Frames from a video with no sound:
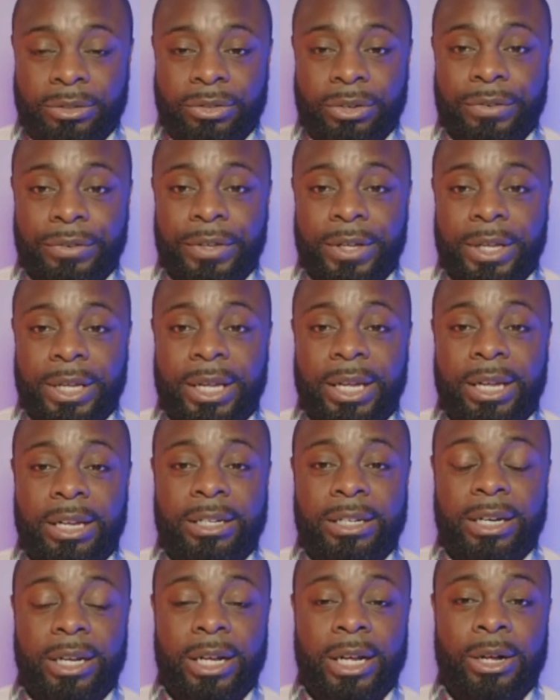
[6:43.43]
Trivia,
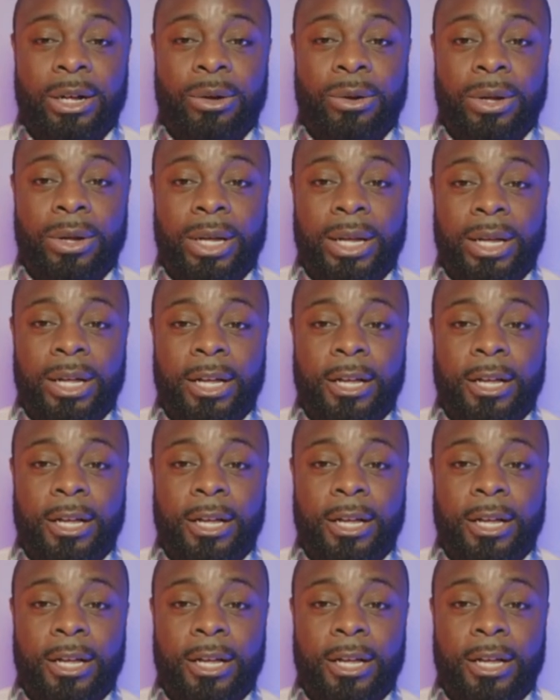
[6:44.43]
and now